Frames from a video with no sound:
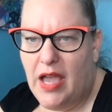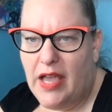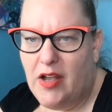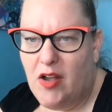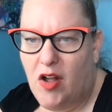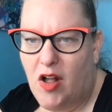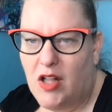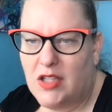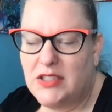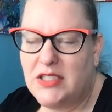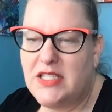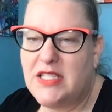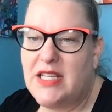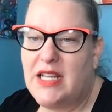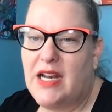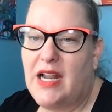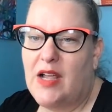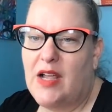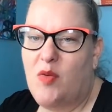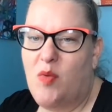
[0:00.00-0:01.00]
I called
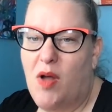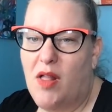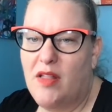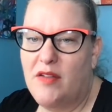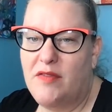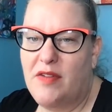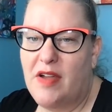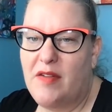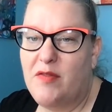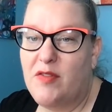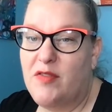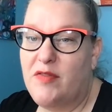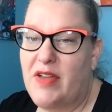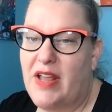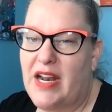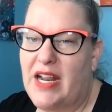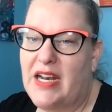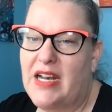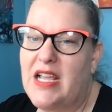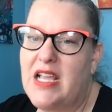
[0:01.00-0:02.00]
and said I qualify for
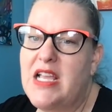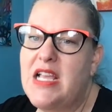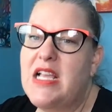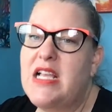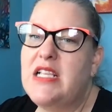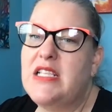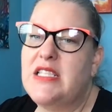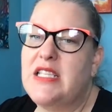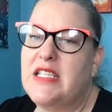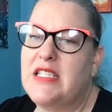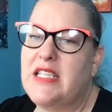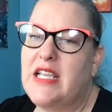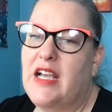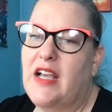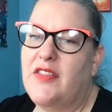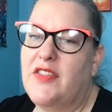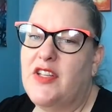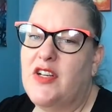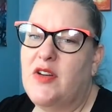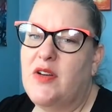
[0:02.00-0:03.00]
Fed Ed since
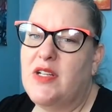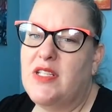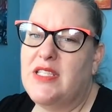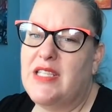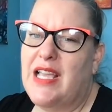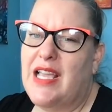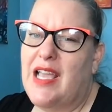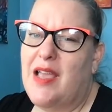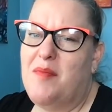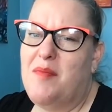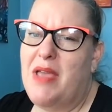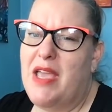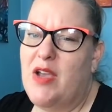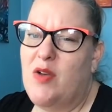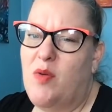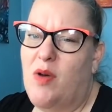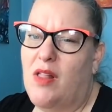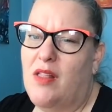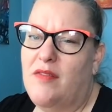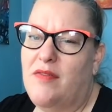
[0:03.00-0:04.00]
I got the notice saying I
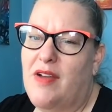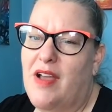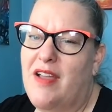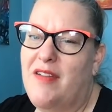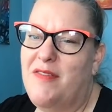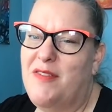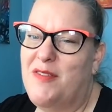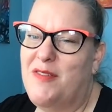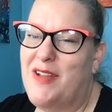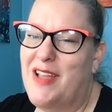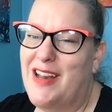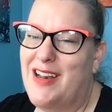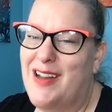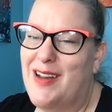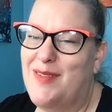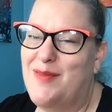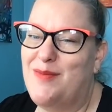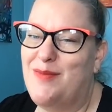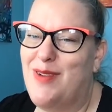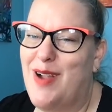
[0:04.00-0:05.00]
may qualify for
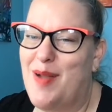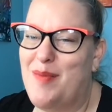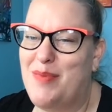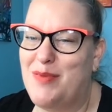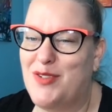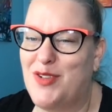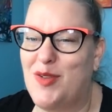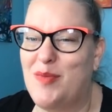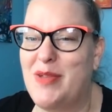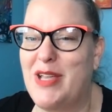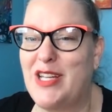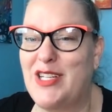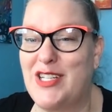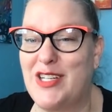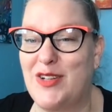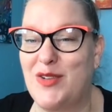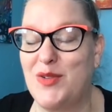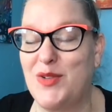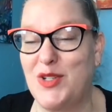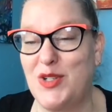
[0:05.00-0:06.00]
Fed Ed. Rep told me
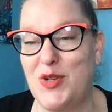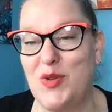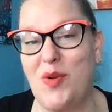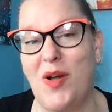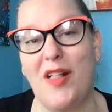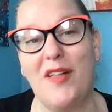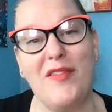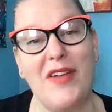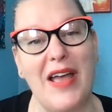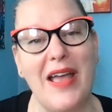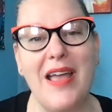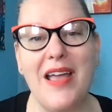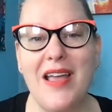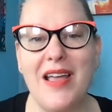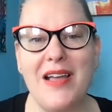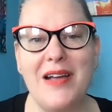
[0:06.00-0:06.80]
I do qualify.